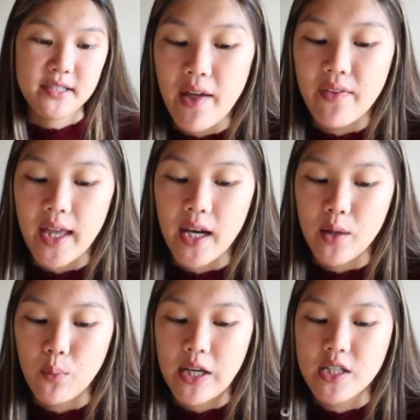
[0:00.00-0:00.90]
and then
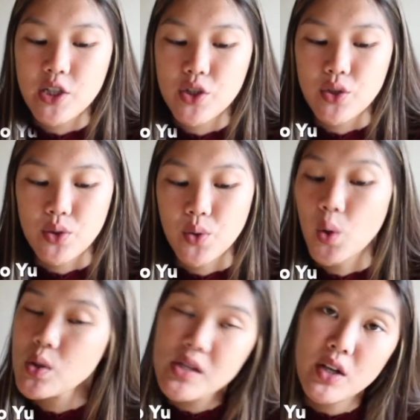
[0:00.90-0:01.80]
I went to
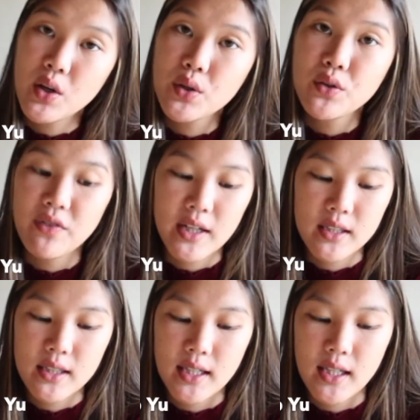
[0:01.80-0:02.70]
Goza no Yu
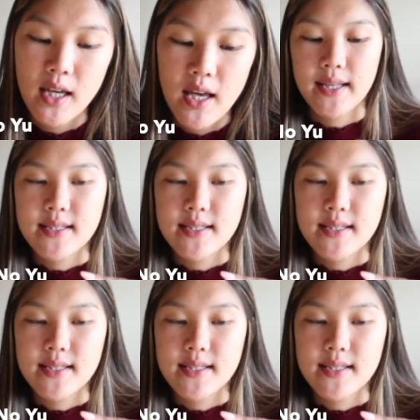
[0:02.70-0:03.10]
finally. It's